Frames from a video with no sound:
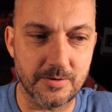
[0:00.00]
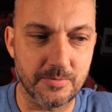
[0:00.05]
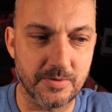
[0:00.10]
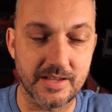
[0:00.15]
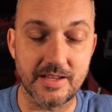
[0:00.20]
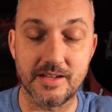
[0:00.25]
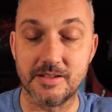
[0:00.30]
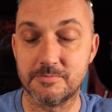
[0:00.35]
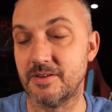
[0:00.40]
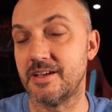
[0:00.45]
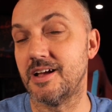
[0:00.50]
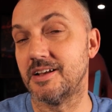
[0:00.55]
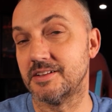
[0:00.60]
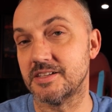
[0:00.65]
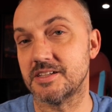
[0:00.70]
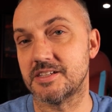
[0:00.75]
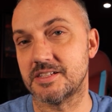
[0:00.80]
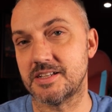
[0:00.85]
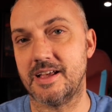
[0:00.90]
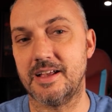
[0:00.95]
We
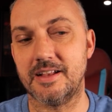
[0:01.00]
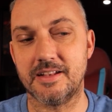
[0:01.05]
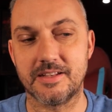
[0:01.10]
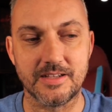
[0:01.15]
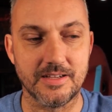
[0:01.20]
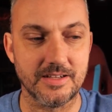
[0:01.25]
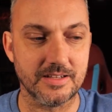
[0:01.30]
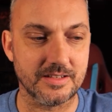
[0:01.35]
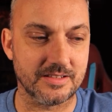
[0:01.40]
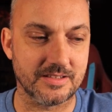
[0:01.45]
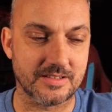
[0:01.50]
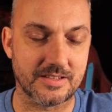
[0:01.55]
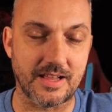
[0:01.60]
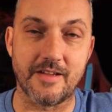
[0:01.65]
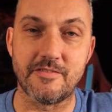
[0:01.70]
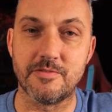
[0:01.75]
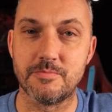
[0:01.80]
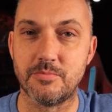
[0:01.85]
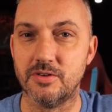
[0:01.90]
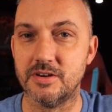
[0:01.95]
understand that
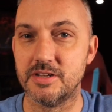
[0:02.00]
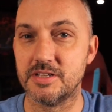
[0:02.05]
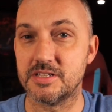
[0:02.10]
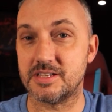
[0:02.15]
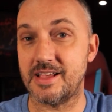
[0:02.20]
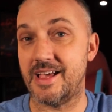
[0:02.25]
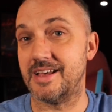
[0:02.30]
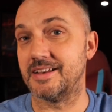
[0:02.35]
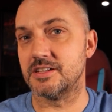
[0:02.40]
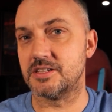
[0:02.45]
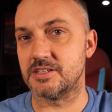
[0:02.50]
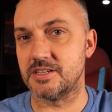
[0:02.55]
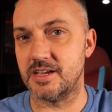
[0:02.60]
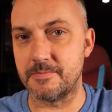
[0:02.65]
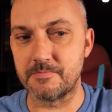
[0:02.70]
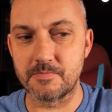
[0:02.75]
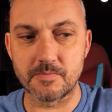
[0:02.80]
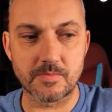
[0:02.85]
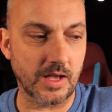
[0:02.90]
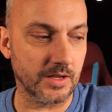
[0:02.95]
David Moyes and the
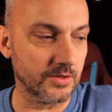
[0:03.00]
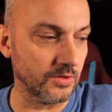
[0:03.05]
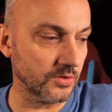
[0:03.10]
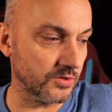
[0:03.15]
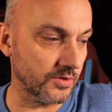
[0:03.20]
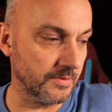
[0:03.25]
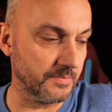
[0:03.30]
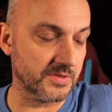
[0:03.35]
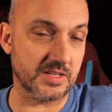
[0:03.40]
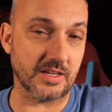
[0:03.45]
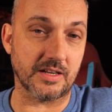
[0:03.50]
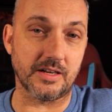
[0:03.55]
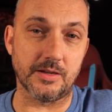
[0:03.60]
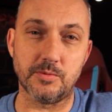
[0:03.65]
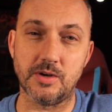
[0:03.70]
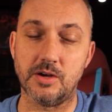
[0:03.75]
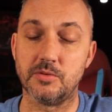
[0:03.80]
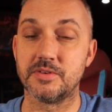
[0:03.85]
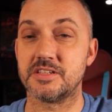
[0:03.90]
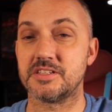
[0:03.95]
team are not doing particularly
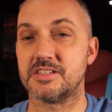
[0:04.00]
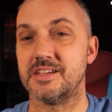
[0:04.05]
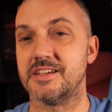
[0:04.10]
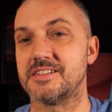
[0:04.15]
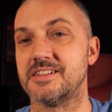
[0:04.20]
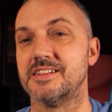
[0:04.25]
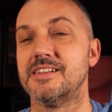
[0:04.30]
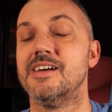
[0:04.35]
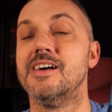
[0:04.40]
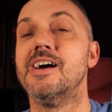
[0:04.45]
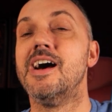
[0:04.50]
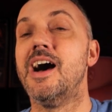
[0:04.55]
well this season,